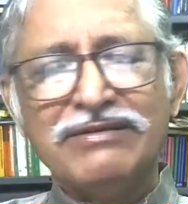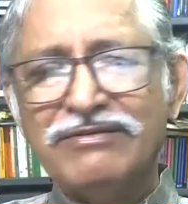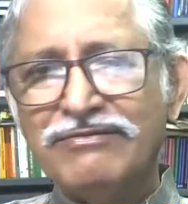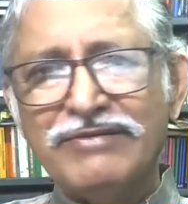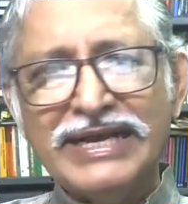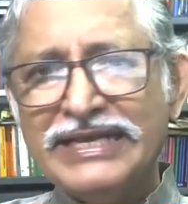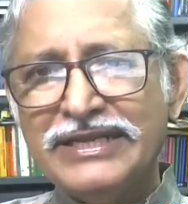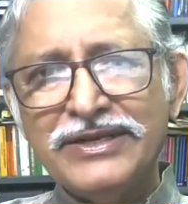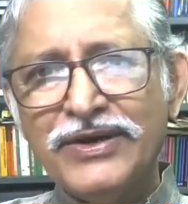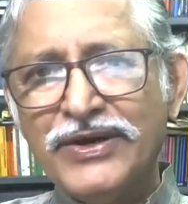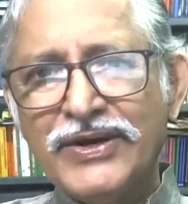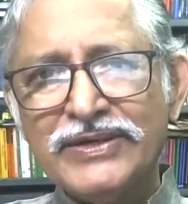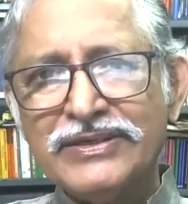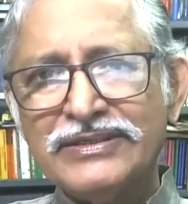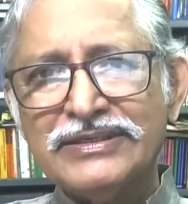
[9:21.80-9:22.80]
why
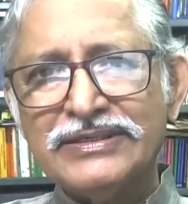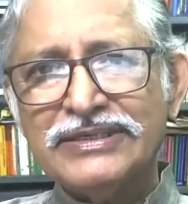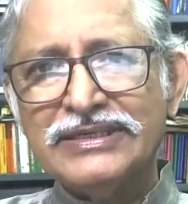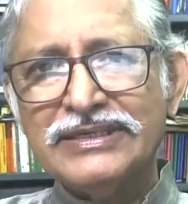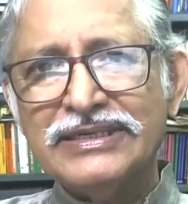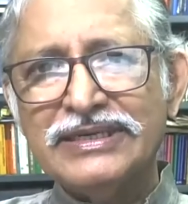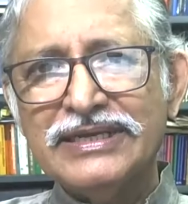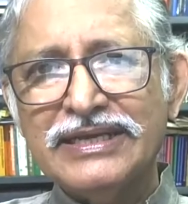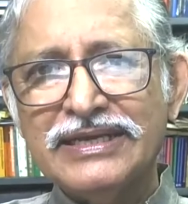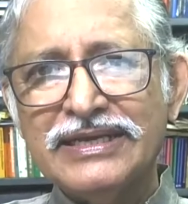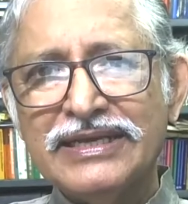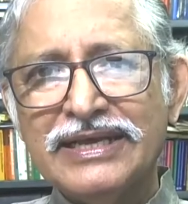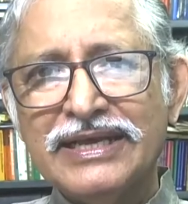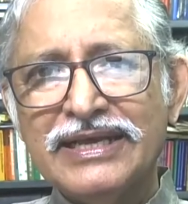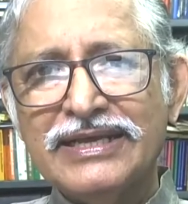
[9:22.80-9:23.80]
not
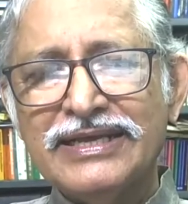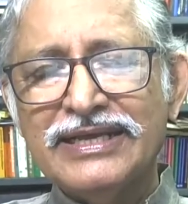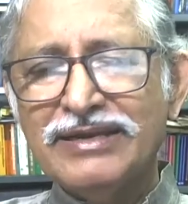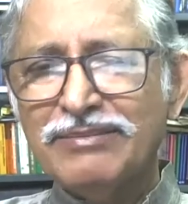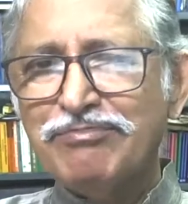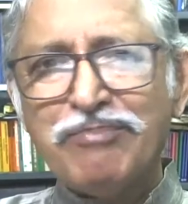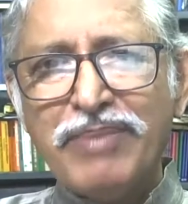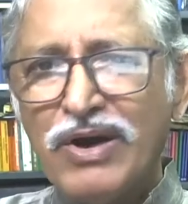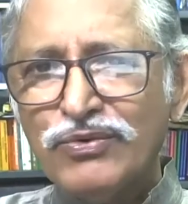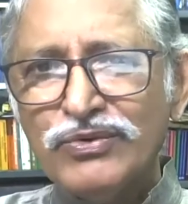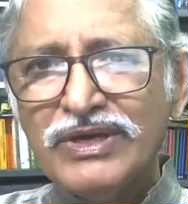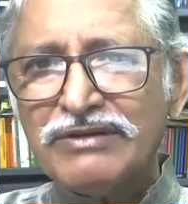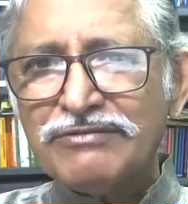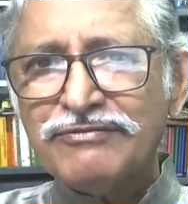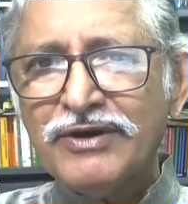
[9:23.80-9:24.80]
in
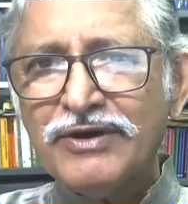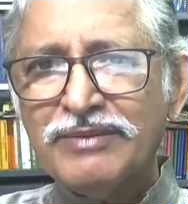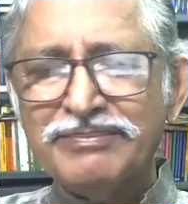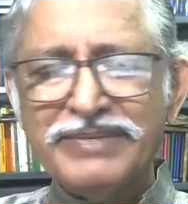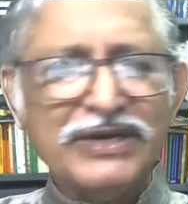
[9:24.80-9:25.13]
powder form?